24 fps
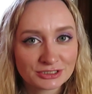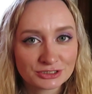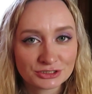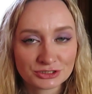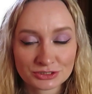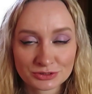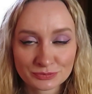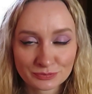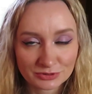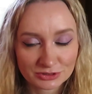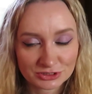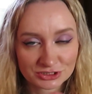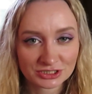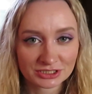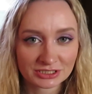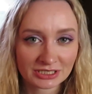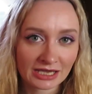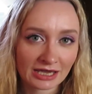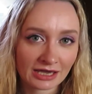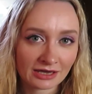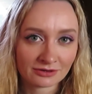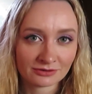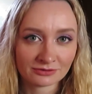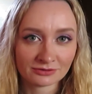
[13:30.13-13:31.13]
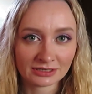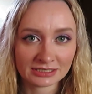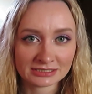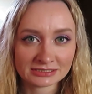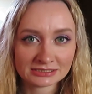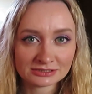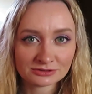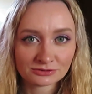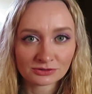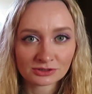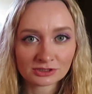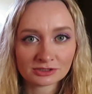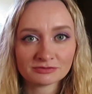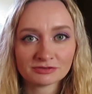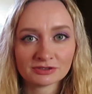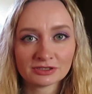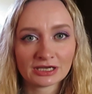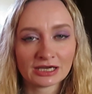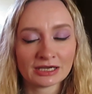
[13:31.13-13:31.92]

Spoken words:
just watching how I did all of it,